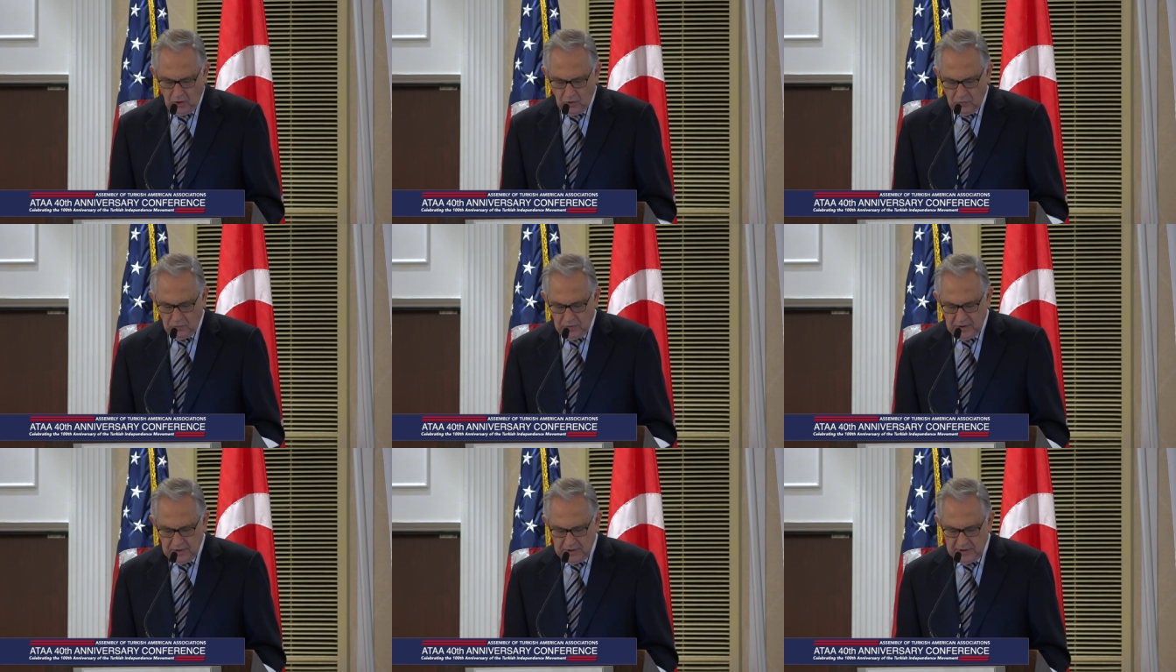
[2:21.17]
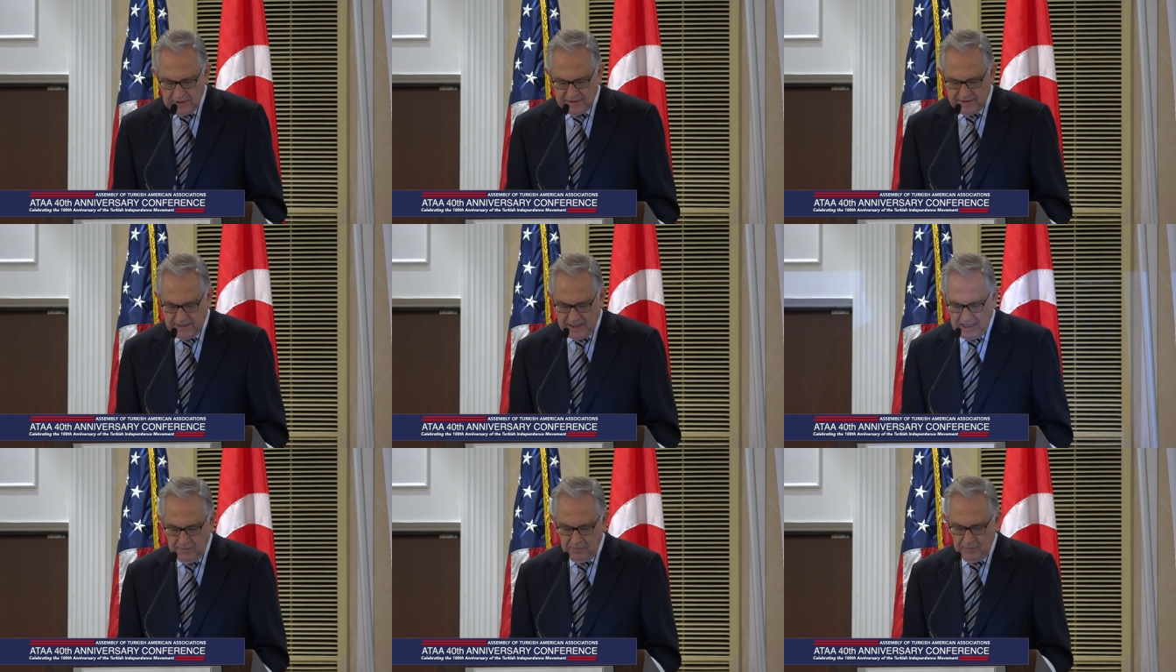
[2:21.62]
Within the
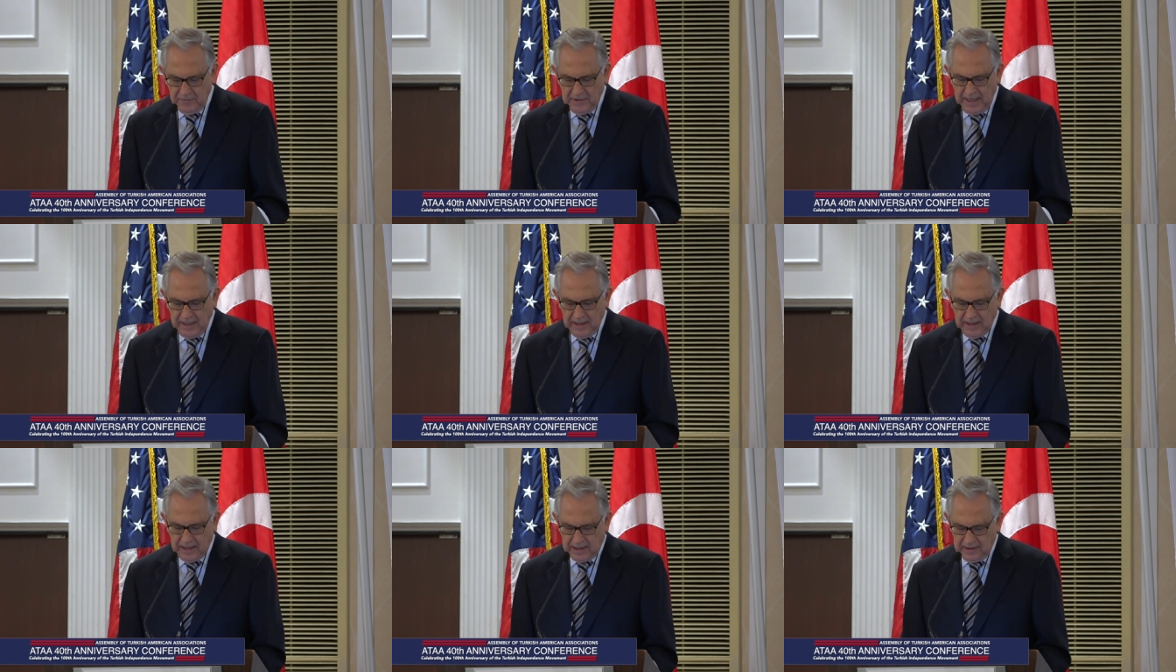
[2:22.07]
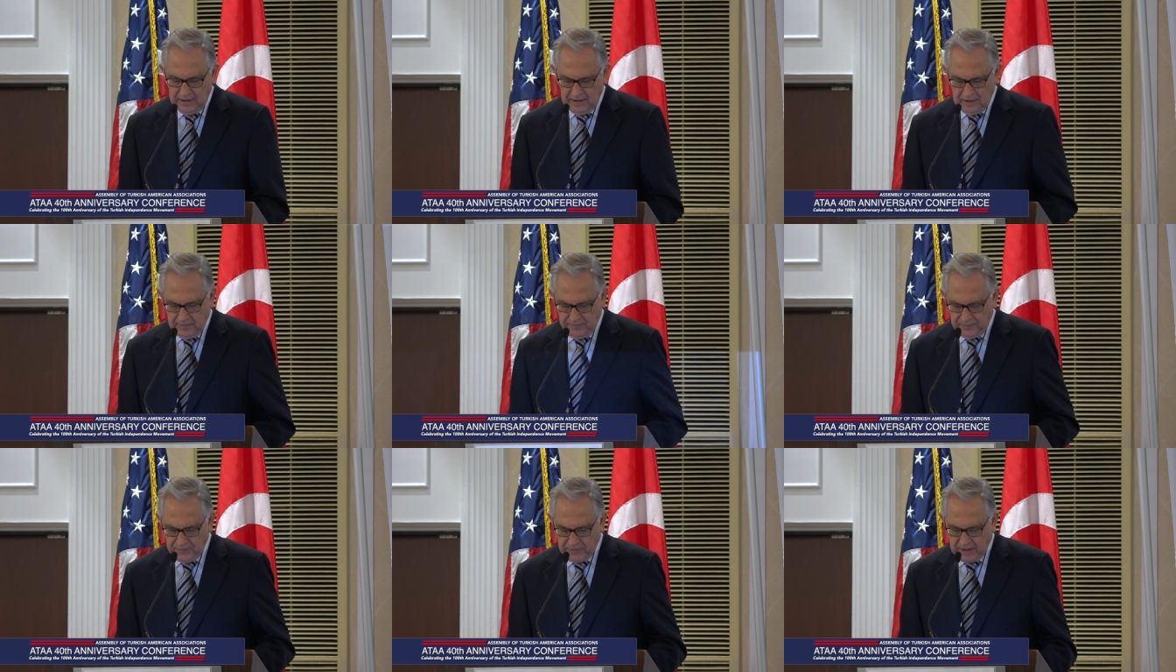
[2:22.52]
same decade,
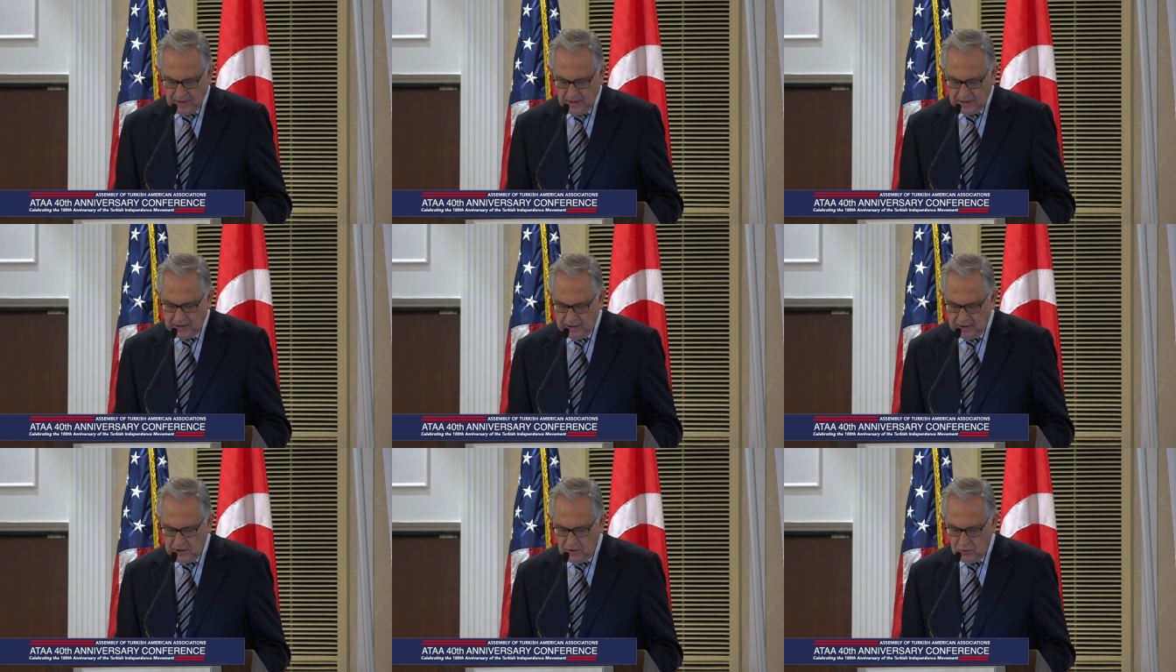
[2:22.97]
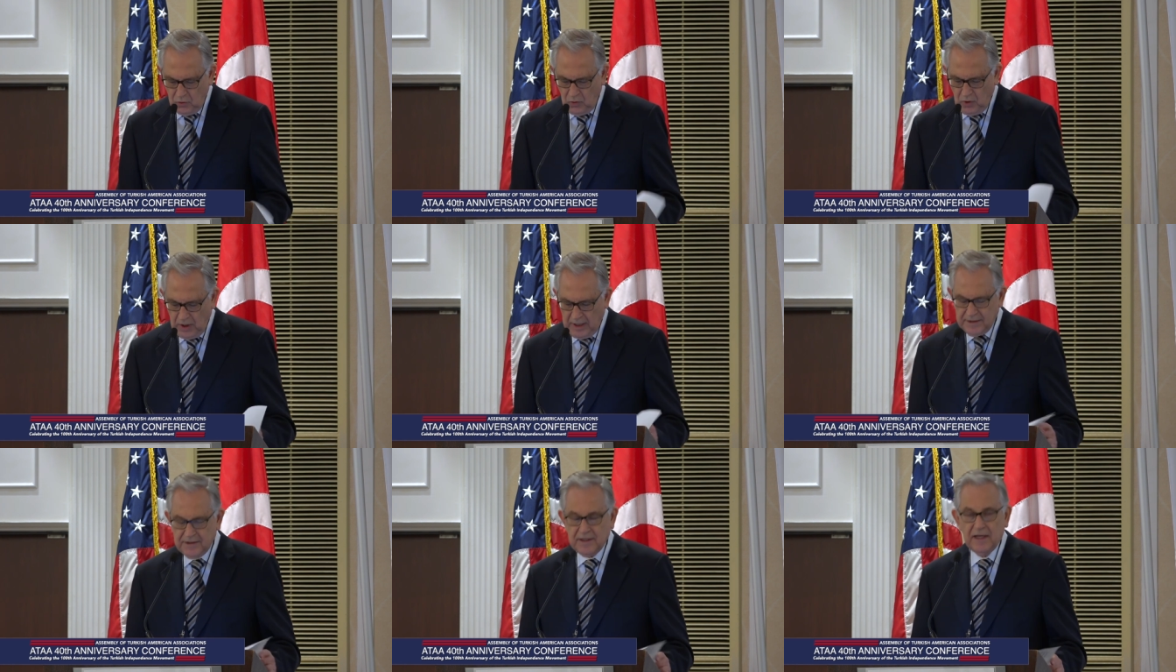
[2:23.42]
in the
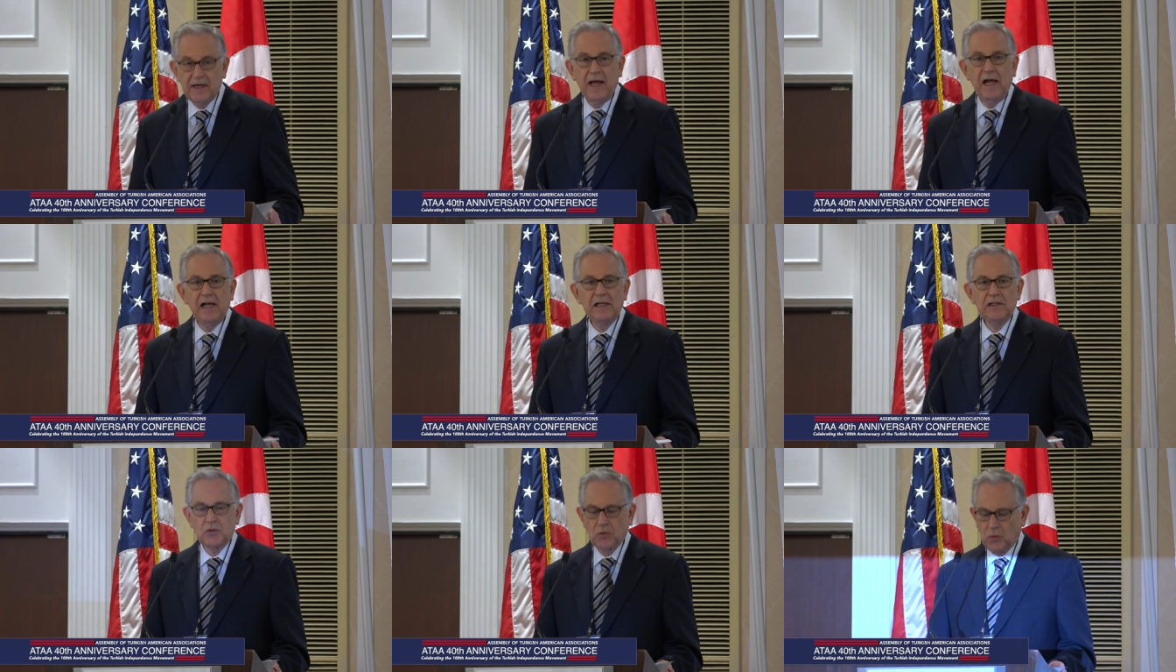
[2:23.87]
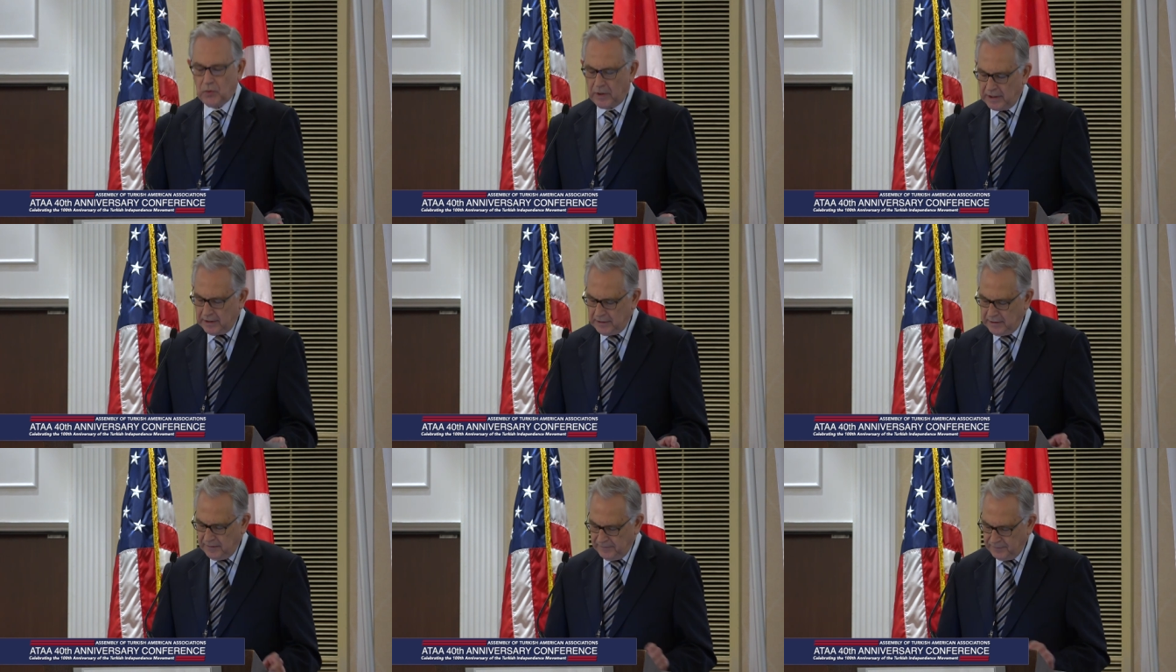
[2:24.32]
US and
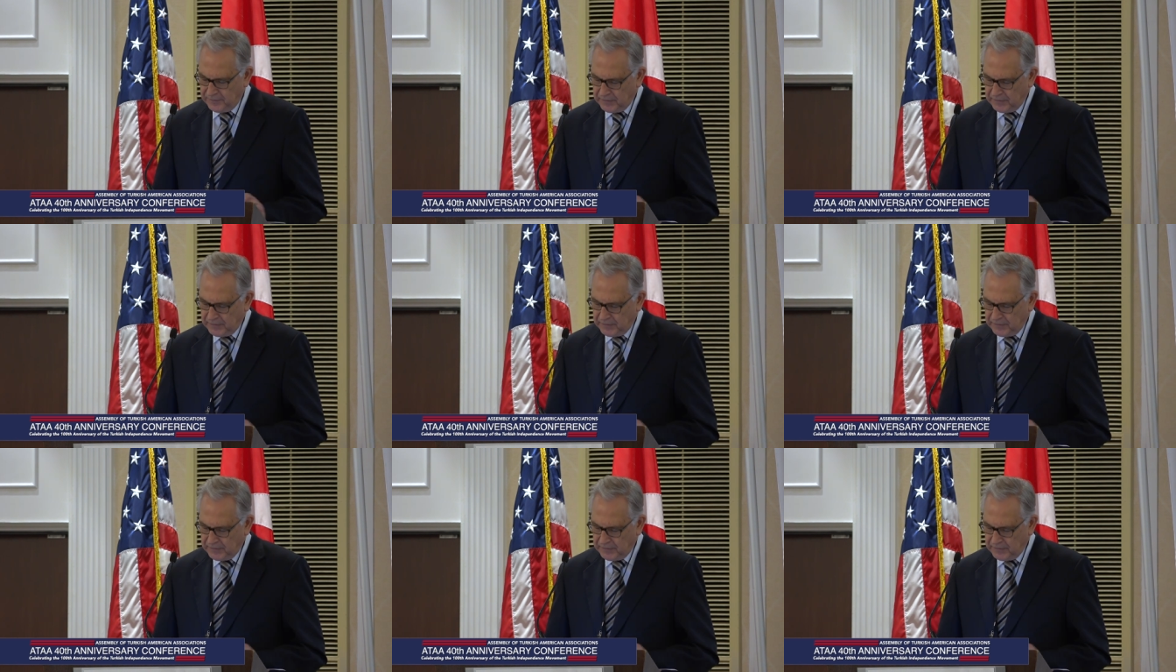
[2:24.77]
elsewhere,